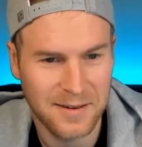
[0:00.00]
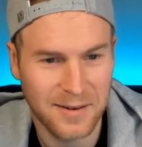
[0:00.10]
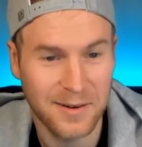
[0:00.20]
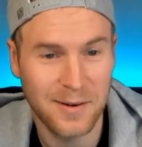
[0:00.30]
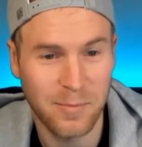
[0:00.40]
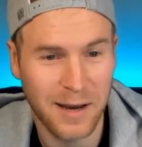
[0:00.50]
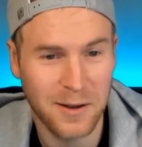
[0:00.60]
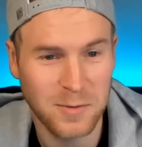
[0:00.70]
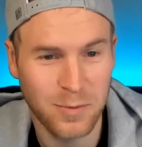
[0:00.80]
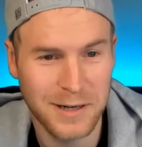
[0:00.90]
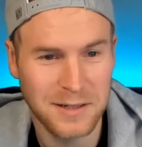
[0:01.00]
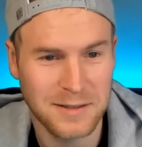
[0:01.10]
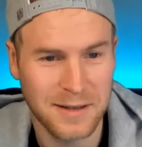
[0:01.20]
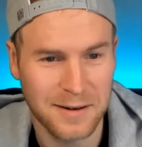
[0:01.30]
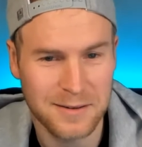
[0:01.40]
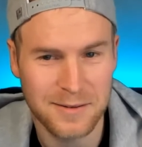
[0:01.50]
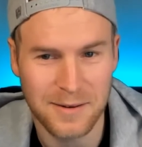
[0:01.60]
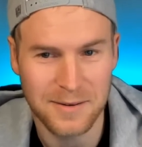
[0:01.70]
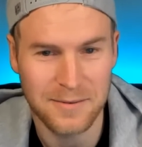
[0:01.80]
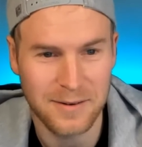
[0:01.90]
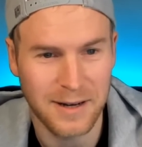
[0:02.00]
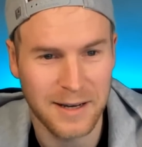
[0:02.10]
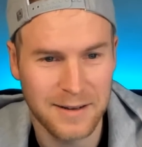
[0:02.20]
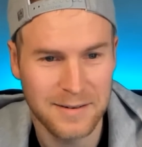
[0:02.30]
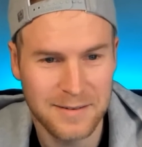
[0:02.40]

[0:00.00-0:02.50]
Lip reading: Oh, Miles Bridges dunk sold overnight.